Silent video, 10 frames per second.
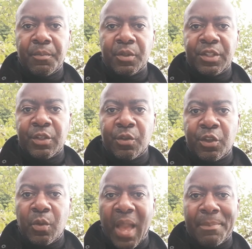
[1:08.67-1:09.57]
but until
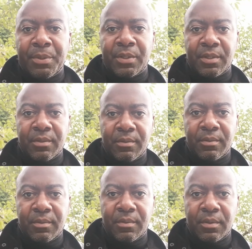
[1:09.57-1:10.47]
you happen
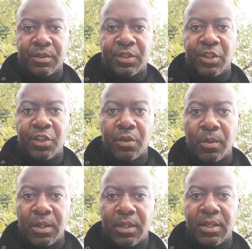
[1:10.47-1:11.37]
to
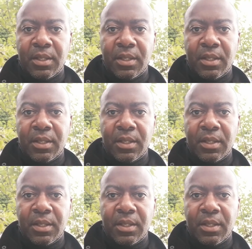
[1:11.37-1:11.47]
you,